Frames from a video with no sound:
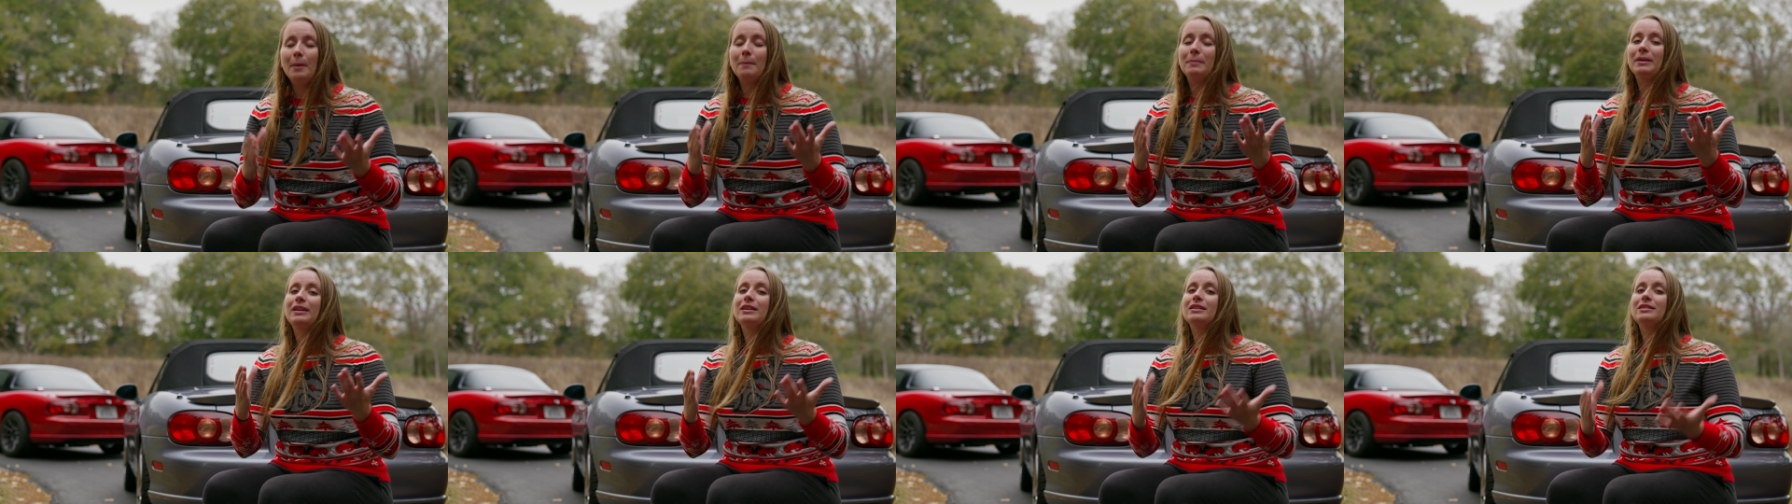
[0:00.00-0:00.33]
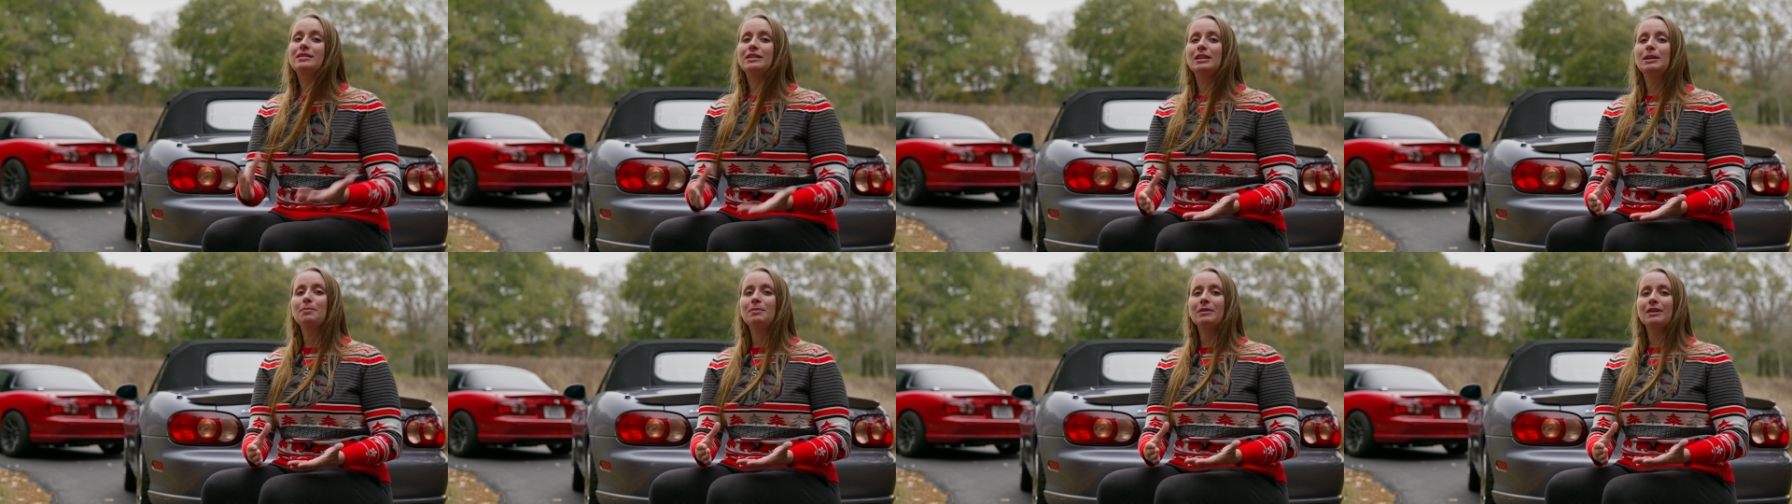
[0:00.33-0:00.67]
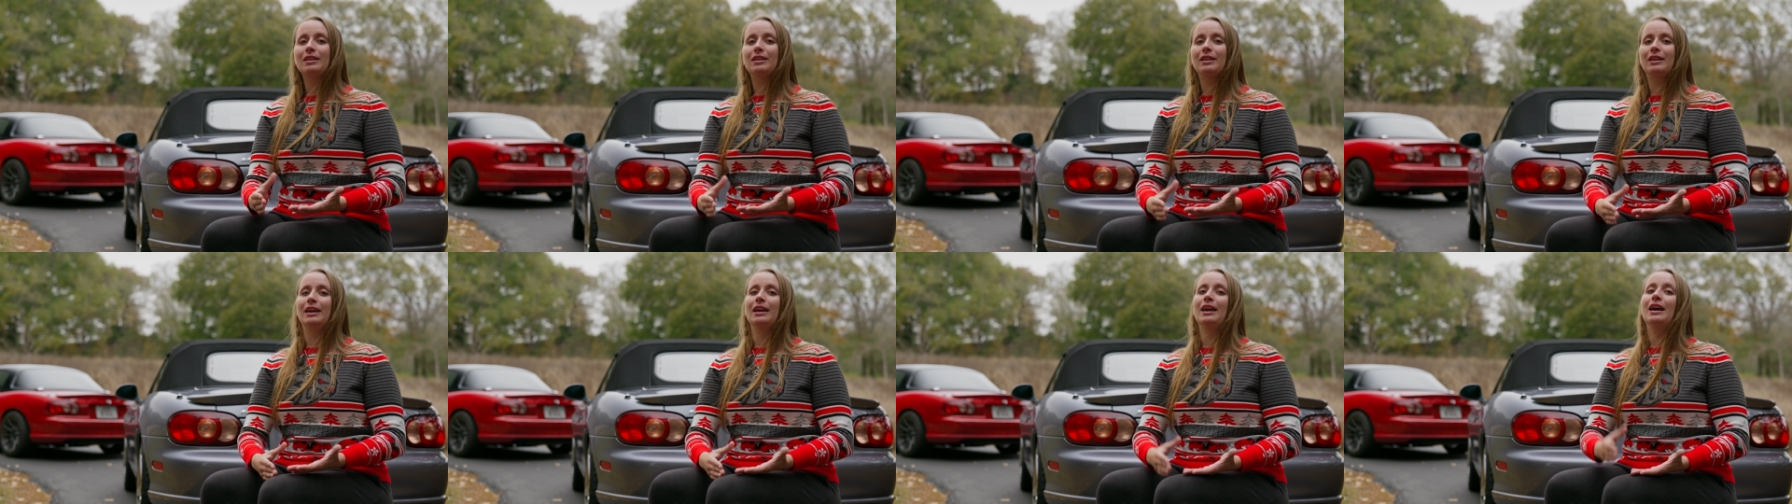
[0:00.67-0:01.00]
because
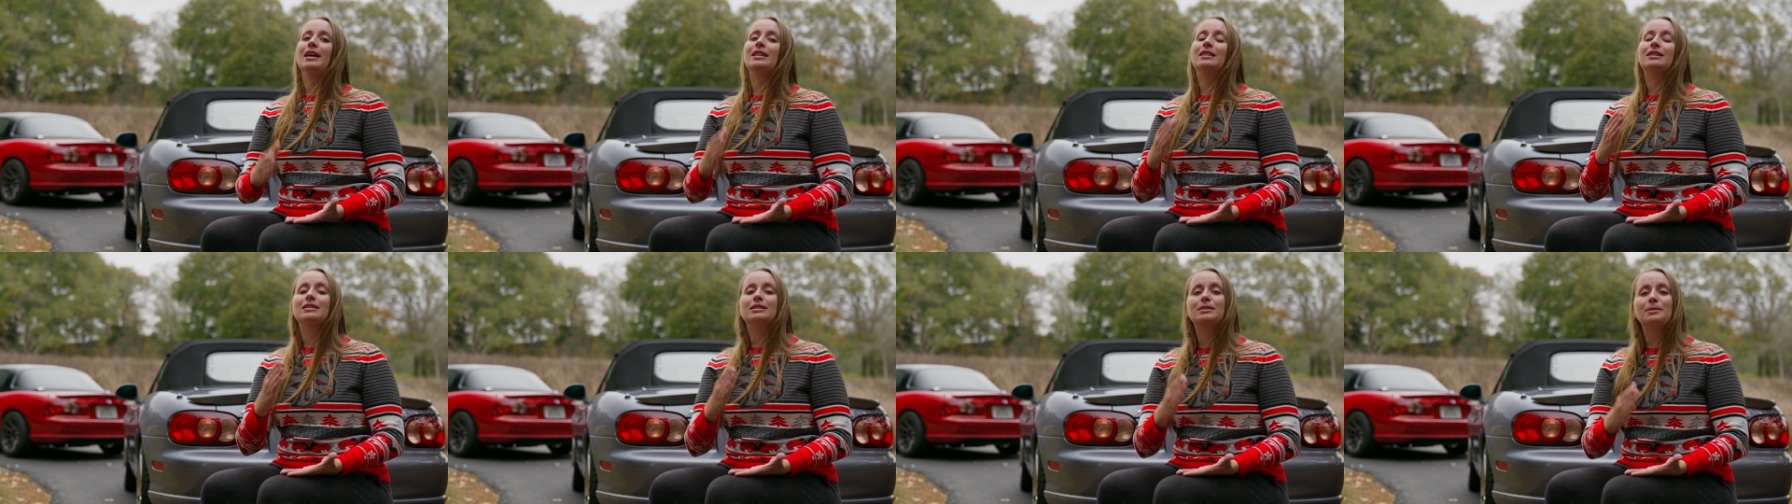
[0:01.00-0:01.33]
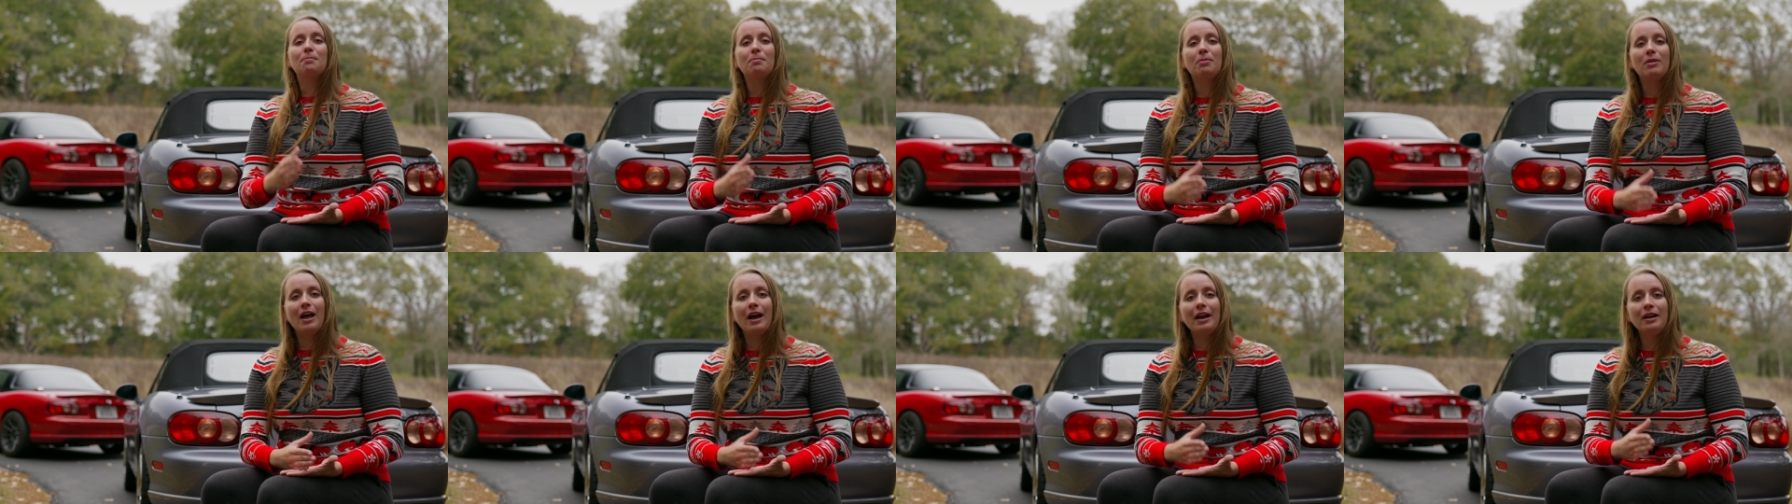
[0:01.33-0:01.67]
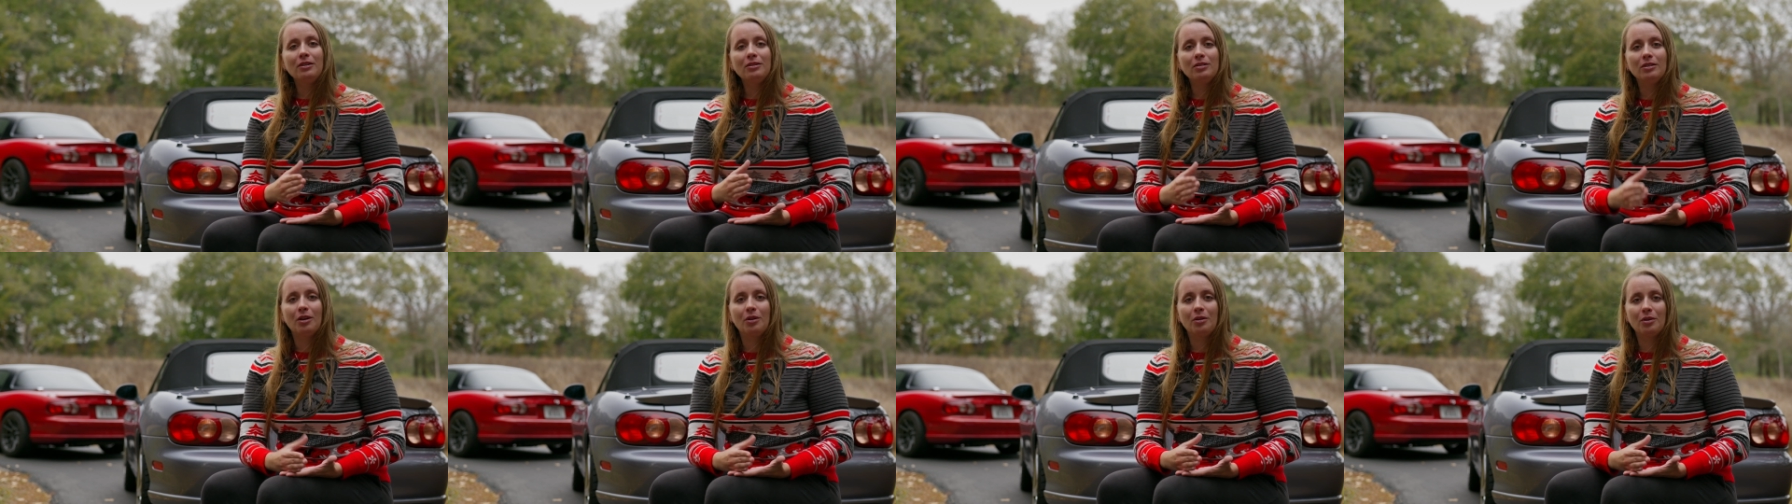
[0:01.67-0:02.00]
typically the
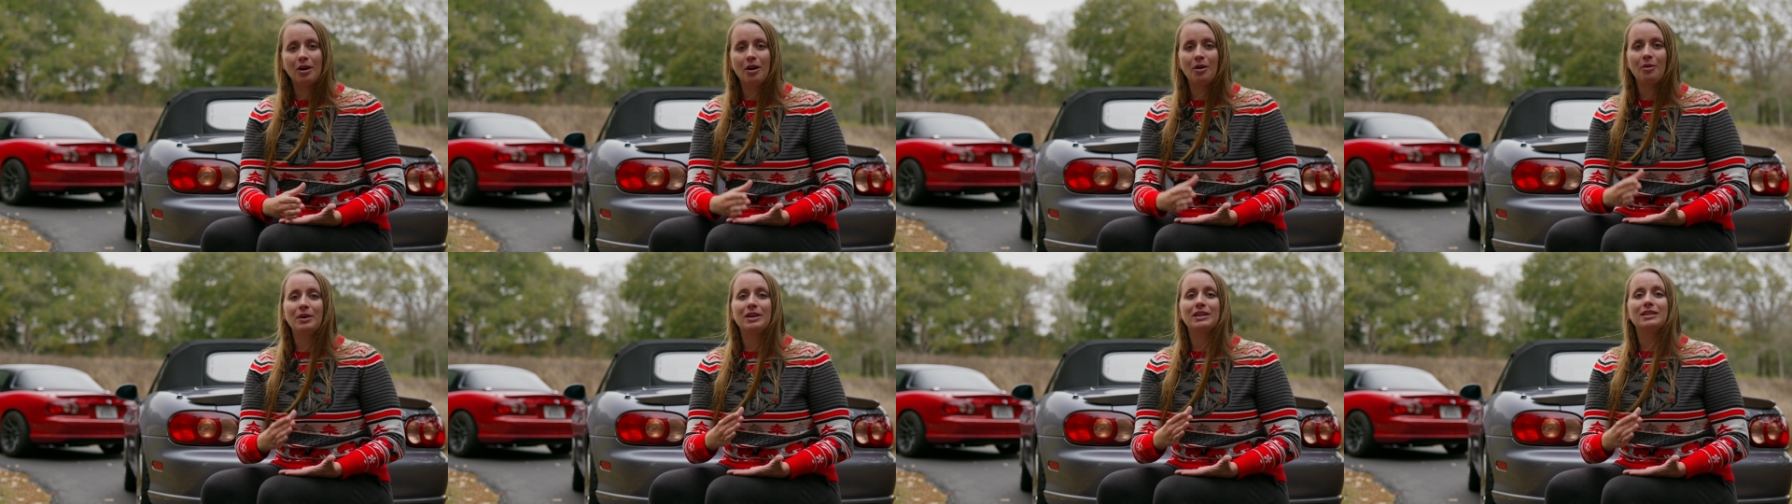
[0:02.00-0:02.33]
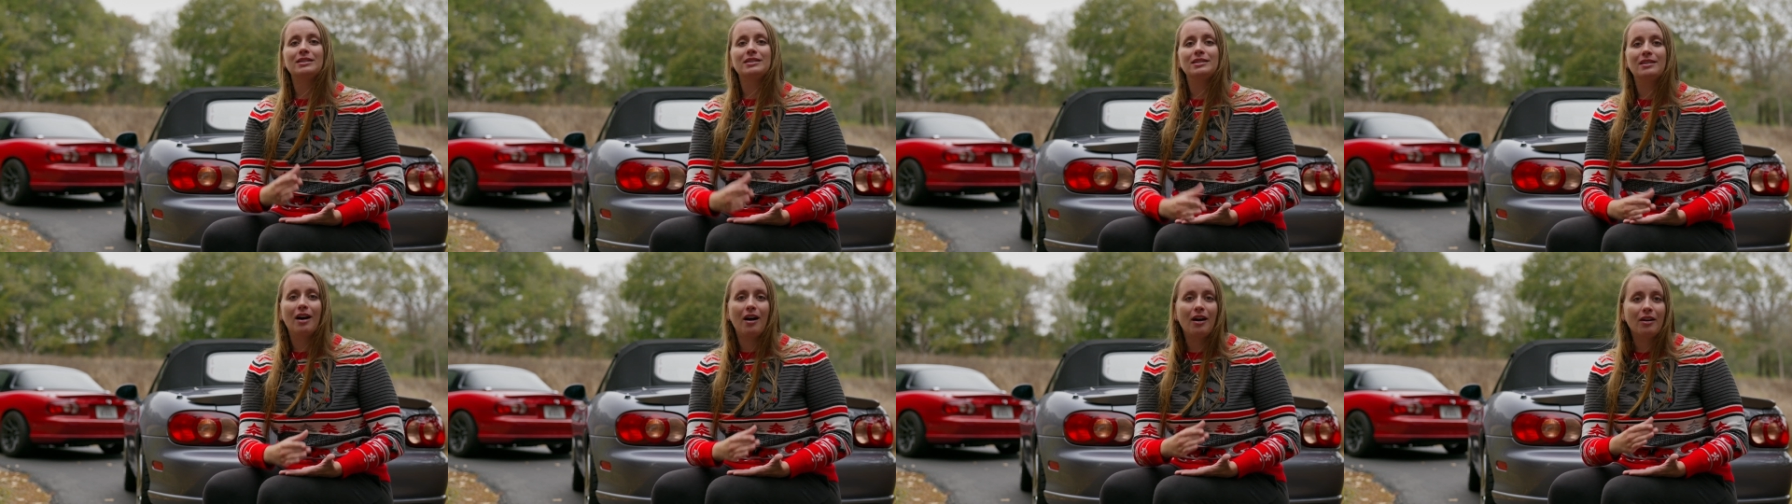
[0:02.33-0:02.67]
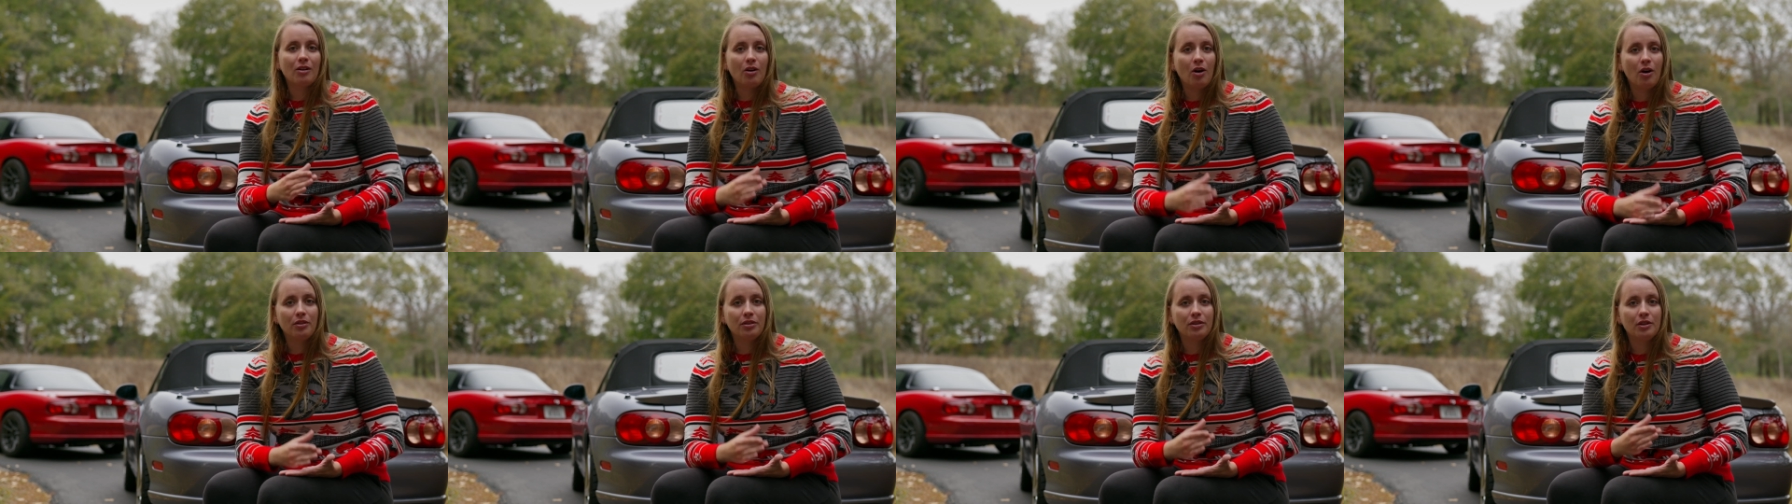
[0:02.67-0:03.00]
supplier logo is not
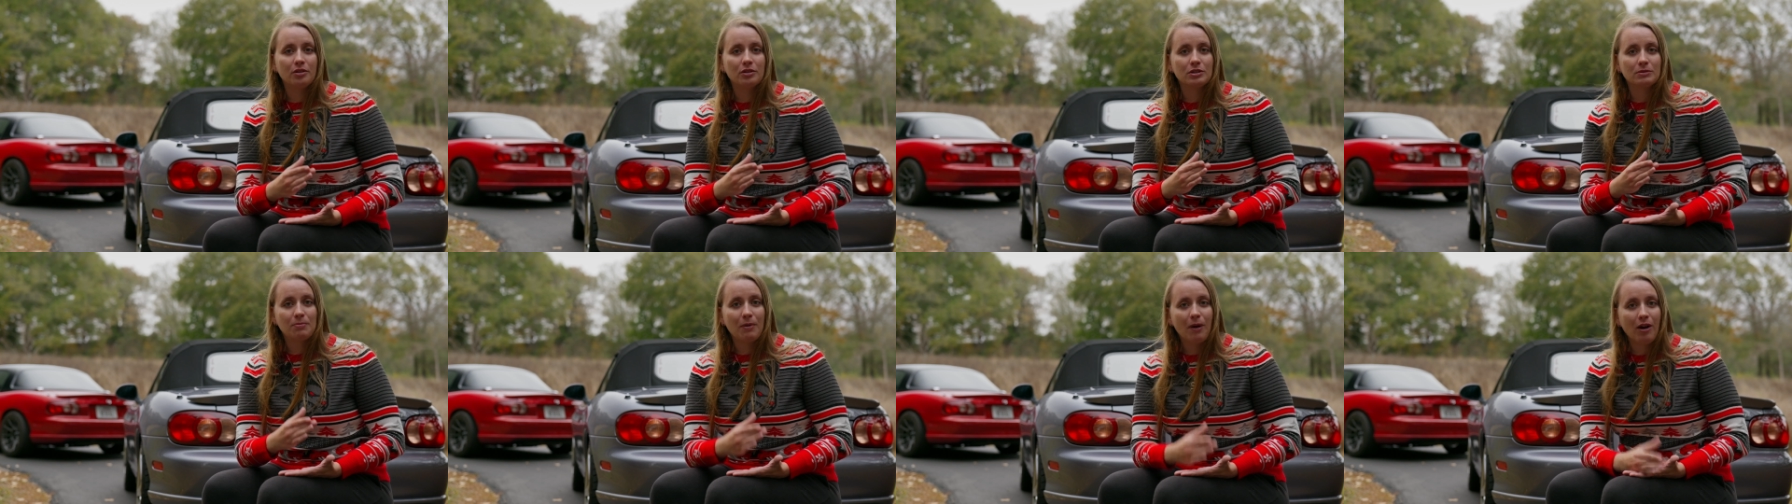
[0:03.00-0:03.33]
on those